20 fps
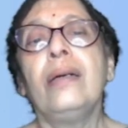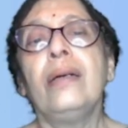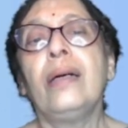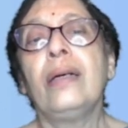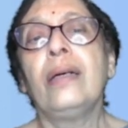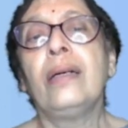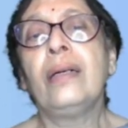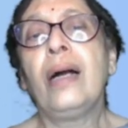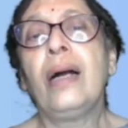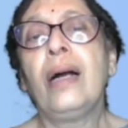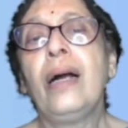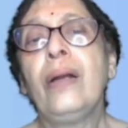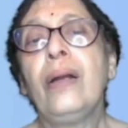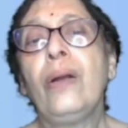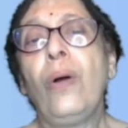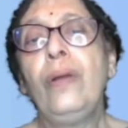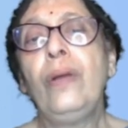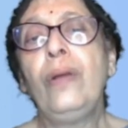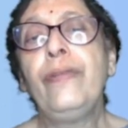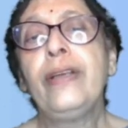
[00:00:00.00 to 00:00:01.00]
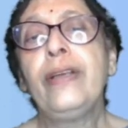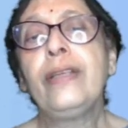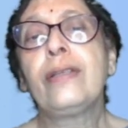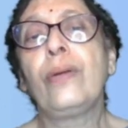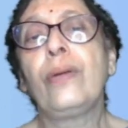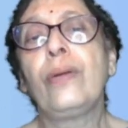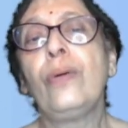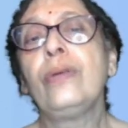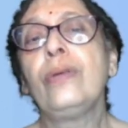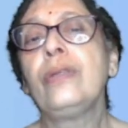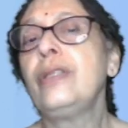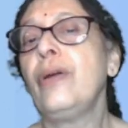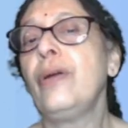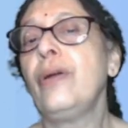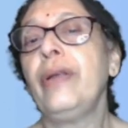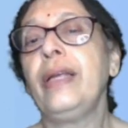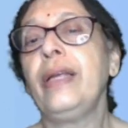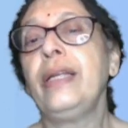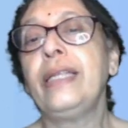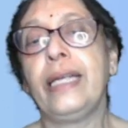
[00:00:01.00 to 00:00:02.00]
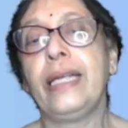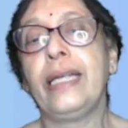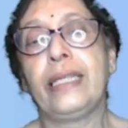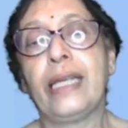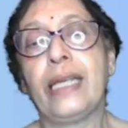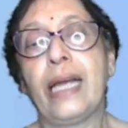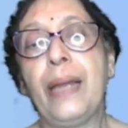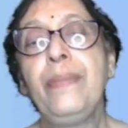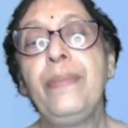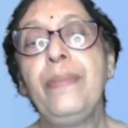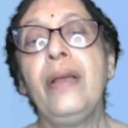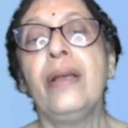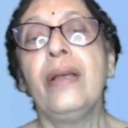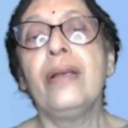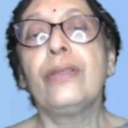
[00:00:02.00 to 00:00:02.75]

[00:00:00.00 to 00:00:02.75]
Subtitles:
are always closed during daytime.